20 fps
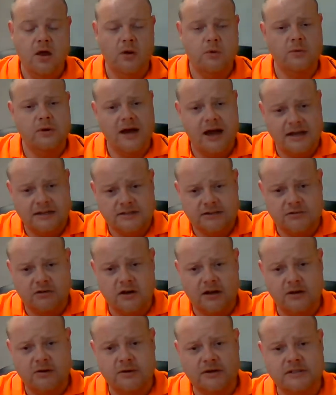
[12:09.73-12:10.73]
We ask the
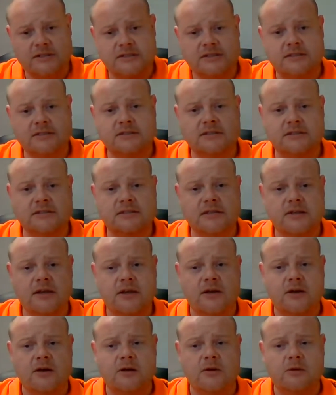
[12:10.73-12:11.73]
right questions,
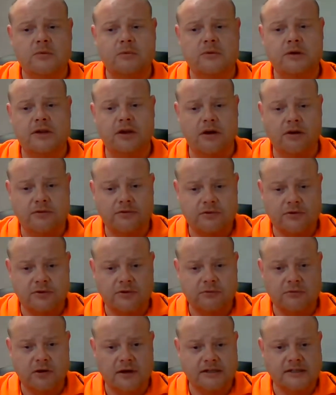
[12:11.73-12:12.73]
we go through
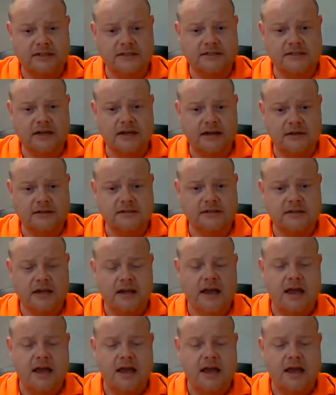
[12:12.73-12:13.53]
the right details,